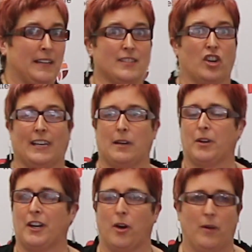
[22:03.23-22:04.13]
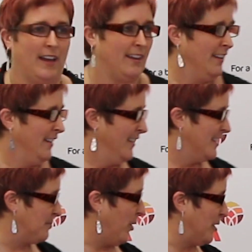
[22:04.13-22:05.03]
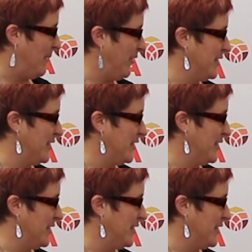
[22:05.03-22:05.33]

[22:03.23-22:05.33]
please don't let anybody know I spoke about